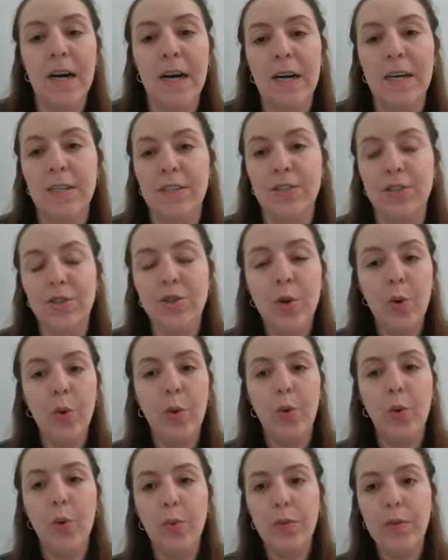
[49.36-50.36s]

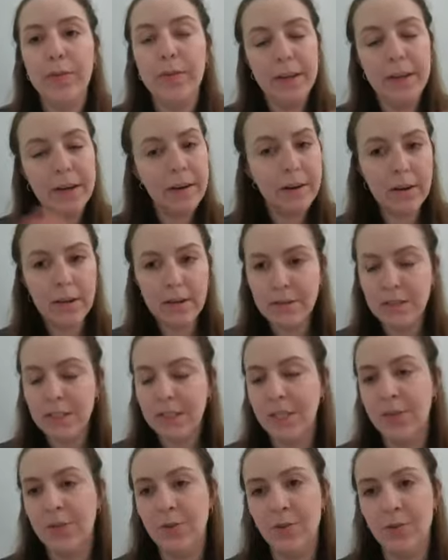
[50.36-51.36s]
so there are
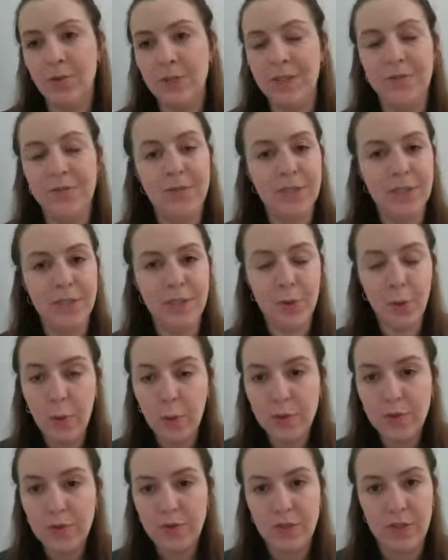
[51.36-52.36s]
you know different
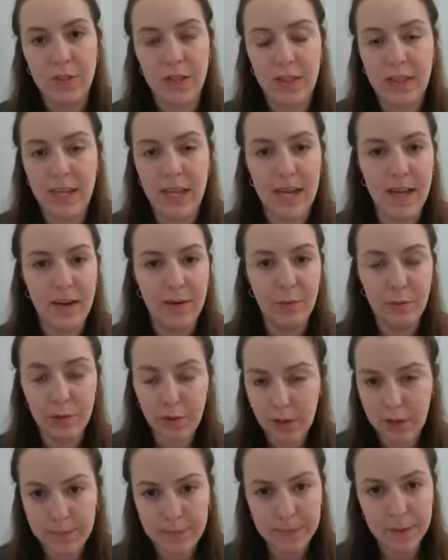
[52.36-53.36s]
tools that will
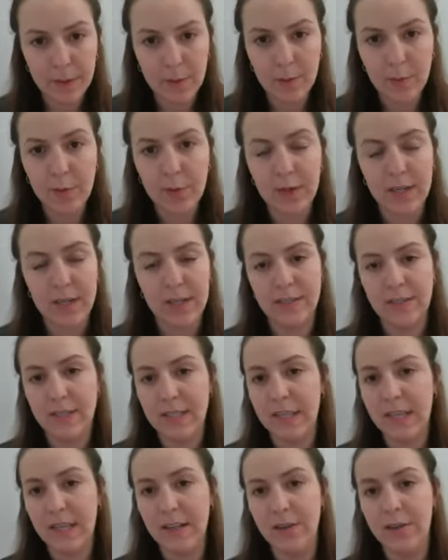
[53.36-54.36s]
help you uh,
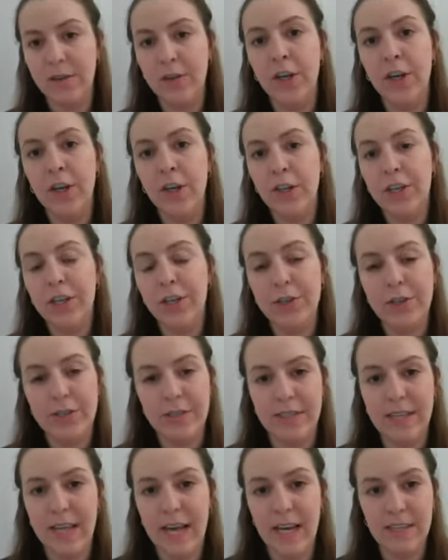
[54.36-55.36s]
scale your
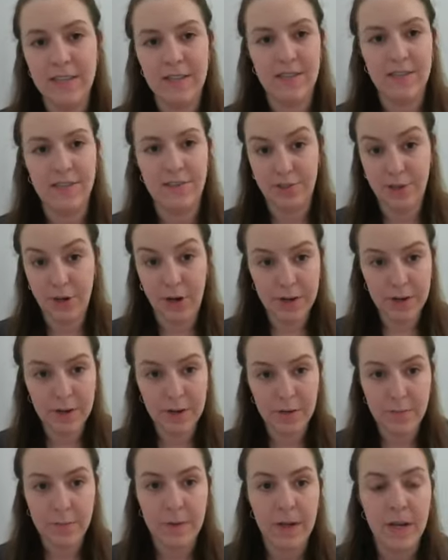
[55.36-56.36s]
SaaS
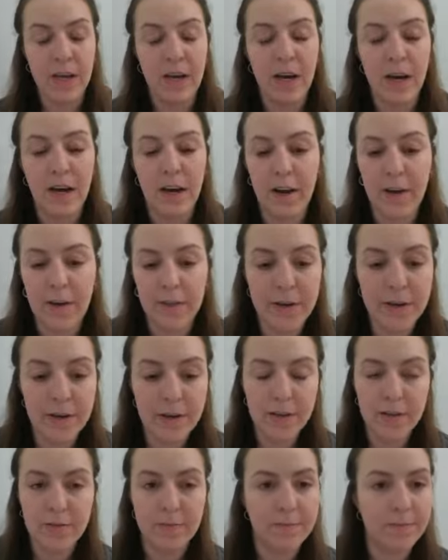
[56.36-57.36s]
startup. Uh, there
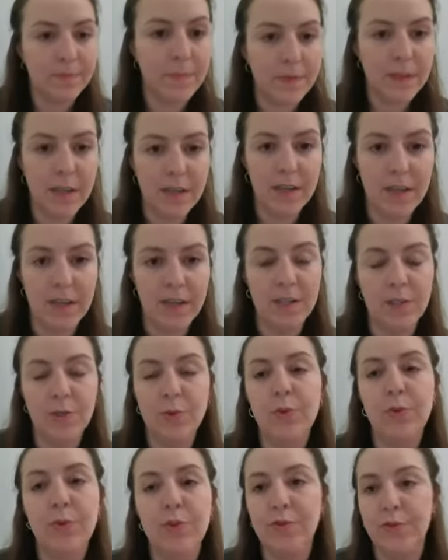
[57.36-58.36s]
are uh,
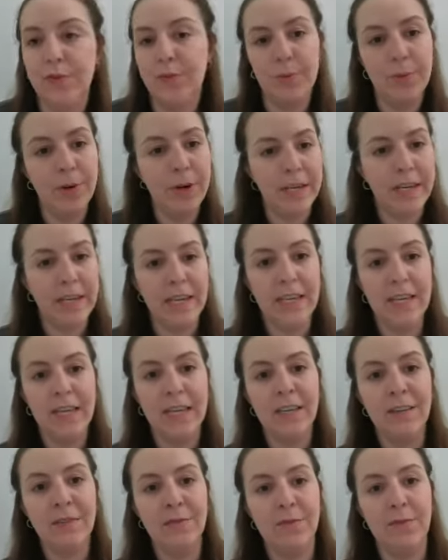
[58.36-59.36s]
tools for
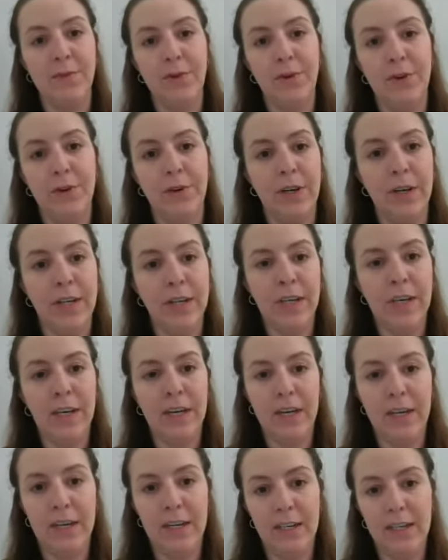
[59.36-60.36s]
marketing, for
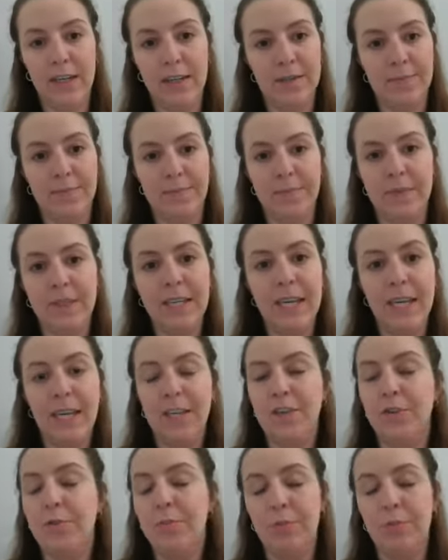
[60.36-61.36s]
uh, getting your